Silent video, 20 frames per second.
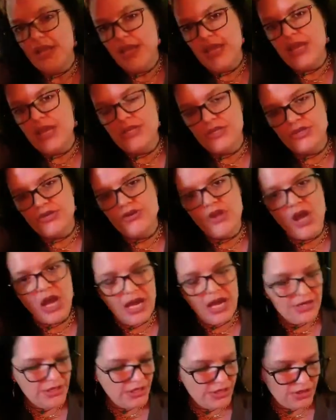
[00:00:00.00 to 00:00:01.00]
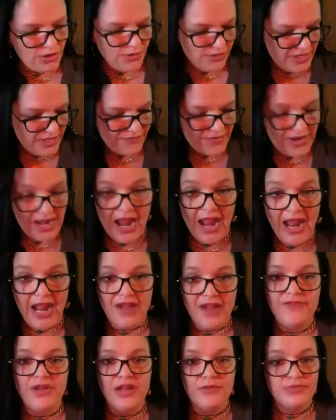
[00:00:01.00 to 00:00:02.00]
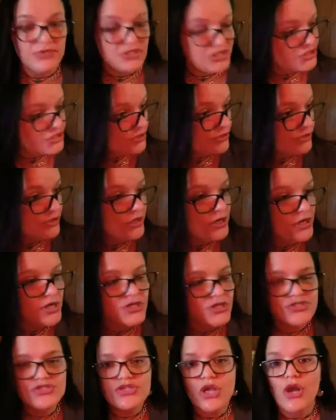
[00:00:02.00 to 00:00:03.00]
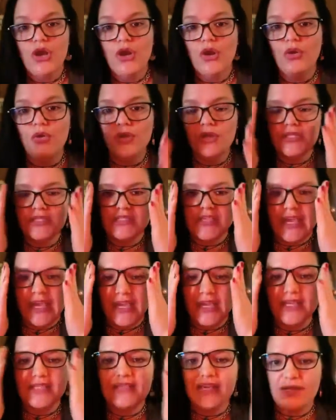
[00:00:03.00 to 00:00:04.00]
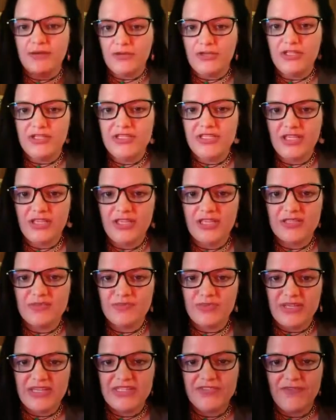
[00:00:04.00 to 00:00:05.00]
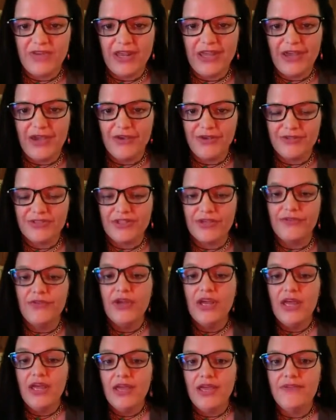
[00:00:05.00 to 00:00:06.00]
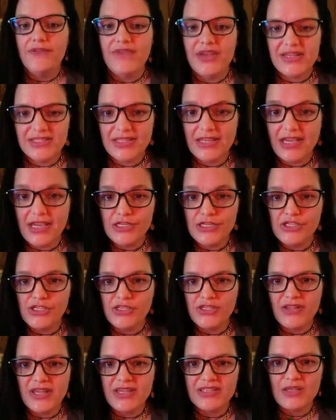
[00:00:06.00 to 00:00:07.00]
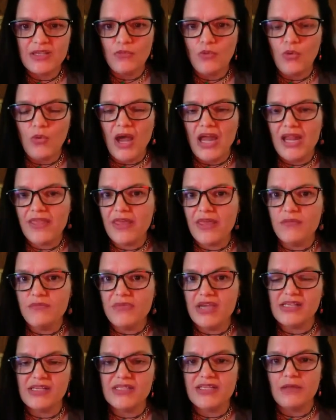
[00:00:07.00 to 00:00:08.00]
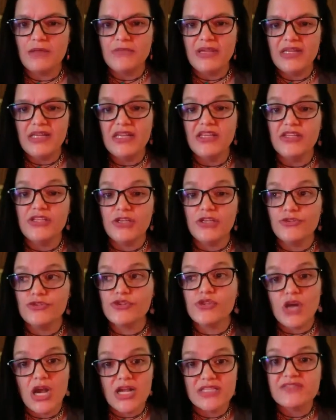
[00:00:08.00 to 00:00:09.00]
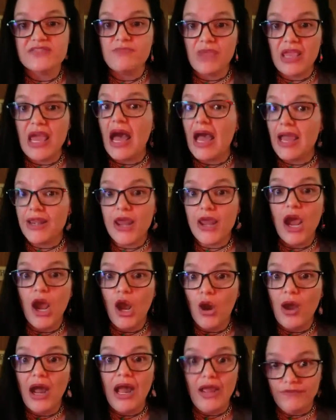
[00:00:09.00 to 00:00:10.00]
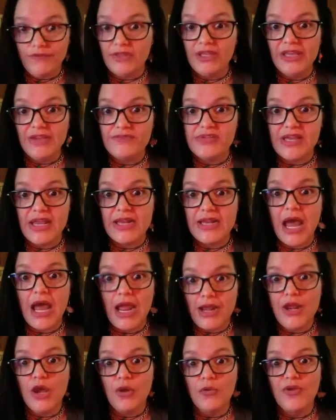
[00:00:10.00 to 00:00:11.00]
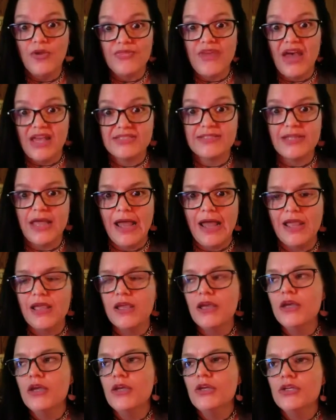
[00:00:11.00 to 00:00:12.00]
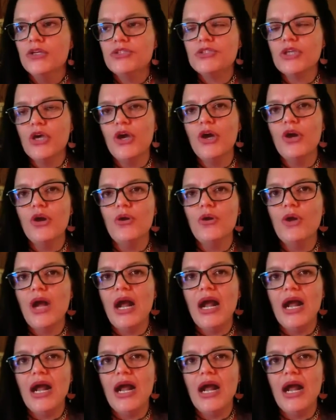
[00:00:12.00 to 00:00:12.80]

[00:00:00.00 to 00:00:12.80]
and you don't even have it, but so it's like when you see these police videos of investigation and they say, well, why did they admit to something they didn't do? Trust me, I know, I've lived it, I know what that's like. So,